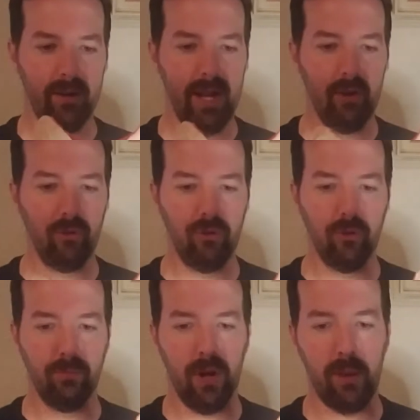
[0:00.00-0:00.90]
Now, as
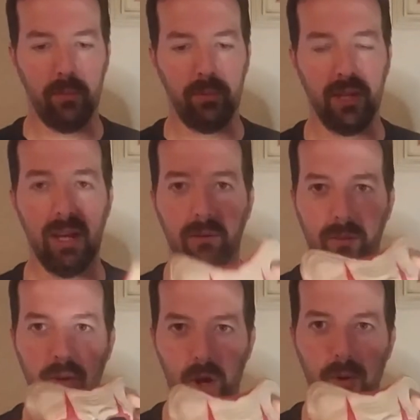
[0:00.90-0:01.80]
you'll probably
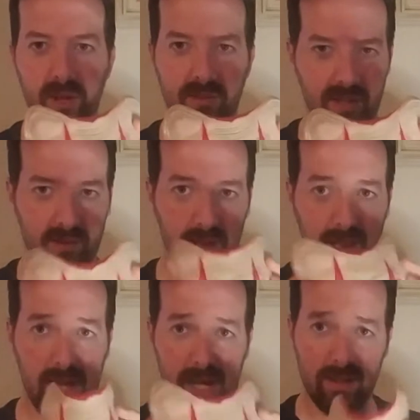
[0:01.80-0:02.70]
notice, it's a
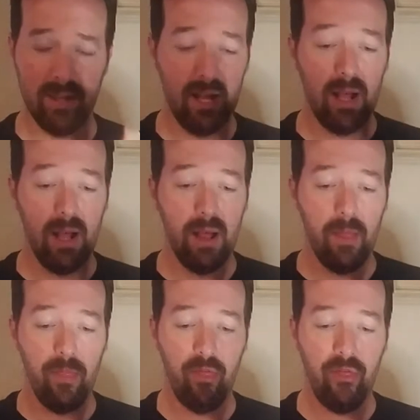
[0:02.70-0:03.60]
lot
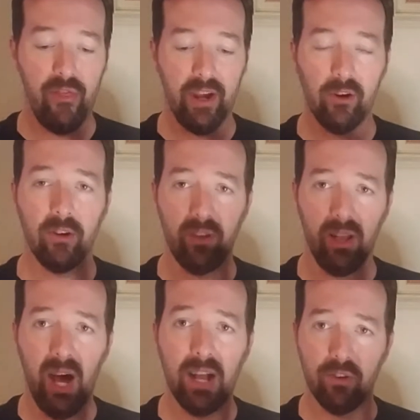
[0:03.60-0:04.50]
thicker, it's a
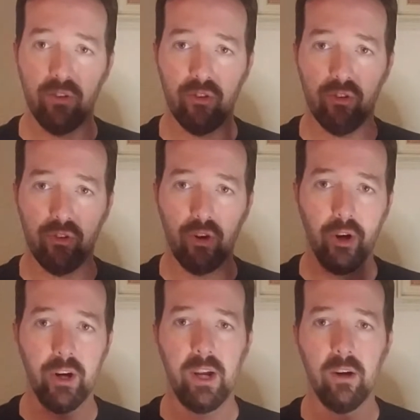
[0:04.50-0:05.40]
lot
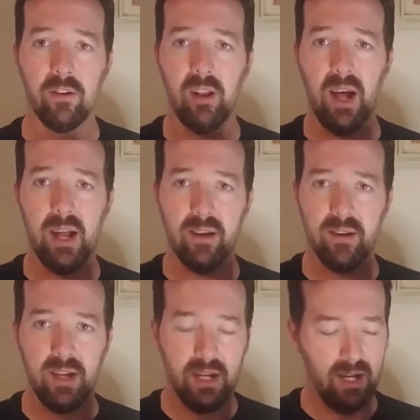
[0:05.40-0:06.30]
sturdier, it's a lot,
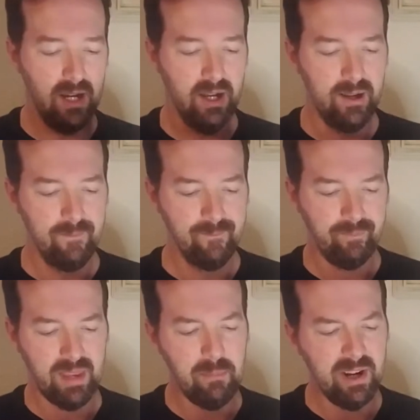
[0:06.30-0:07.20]
I'm
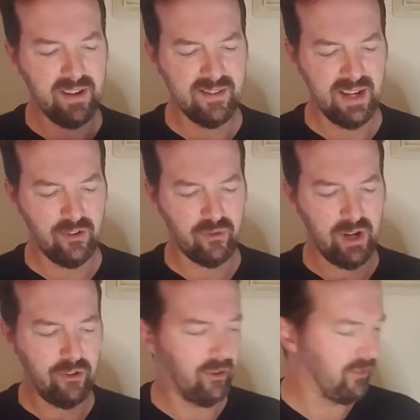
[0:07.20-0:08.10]
not going to say
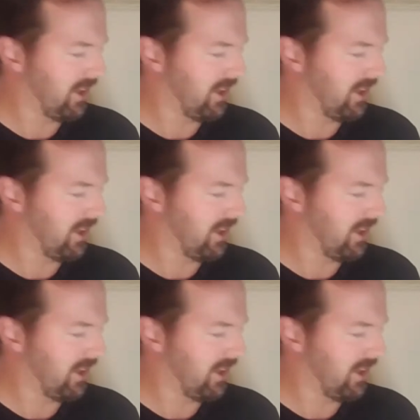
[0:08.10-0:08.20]
stretchier.